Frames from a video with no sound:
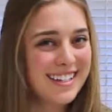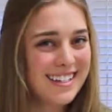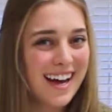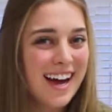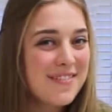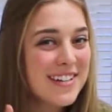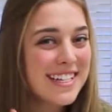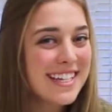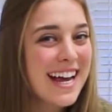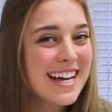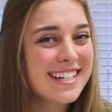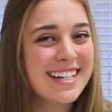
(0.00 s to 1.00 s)
Simon
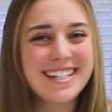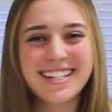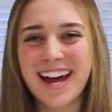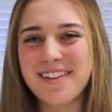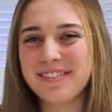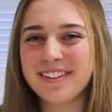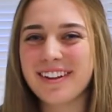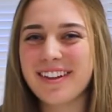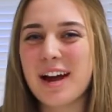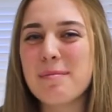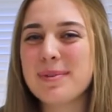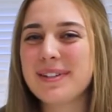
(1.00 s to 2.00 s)
says it's time for another
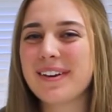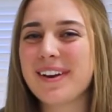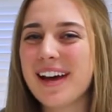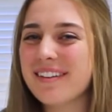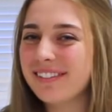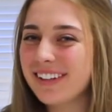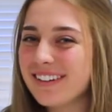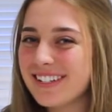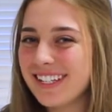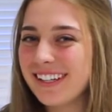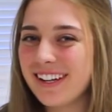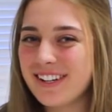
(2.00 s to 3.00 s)
episode of
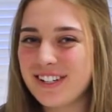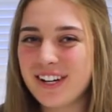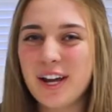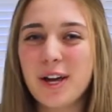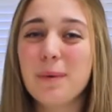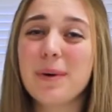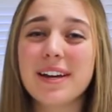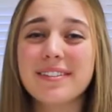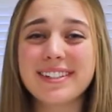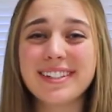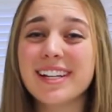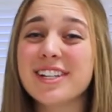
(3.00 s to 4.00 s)
Literacy Lunch. We have
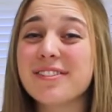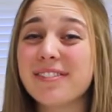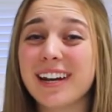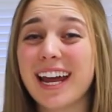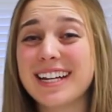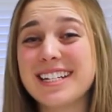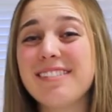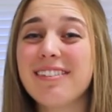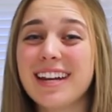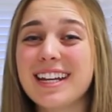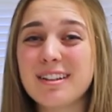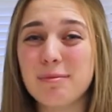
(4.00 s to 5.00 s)
such a fun
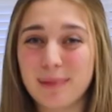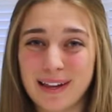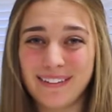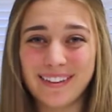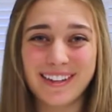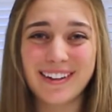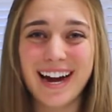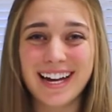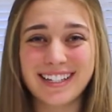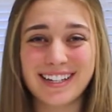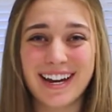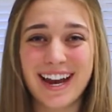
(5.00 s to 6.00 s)
activity to play with you
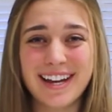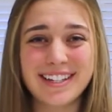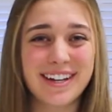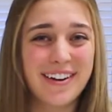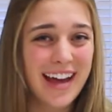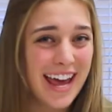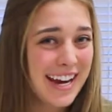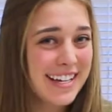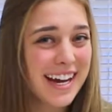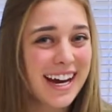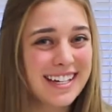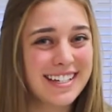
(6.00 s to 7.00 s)
guys today, so hang
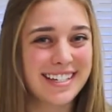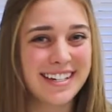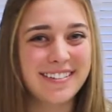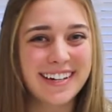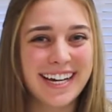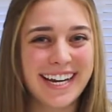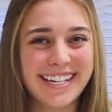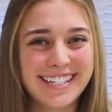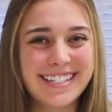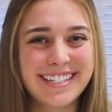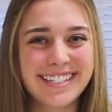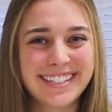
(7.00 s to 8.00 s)
tight to see what it is.